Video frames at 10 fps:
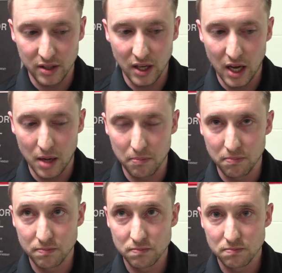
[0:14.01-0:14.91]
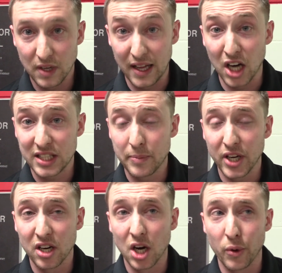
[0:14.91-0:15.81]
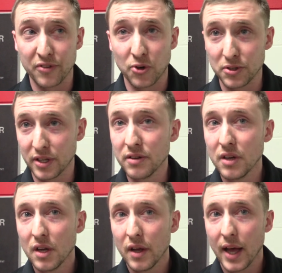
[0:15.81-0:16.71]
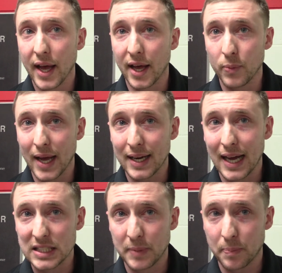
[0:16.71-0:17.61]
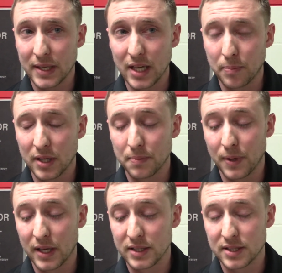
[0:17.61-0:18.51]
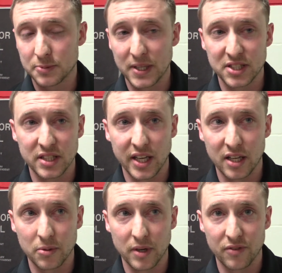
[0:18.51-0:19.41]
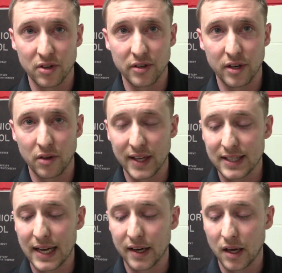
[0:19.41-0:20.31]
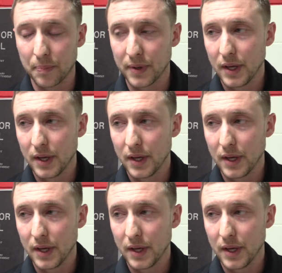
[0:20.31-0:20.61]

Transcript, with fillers: Um, uh, our team a year ago would have folded, and we had guys make big time play plays, especially at the end whenever you know they tied it up.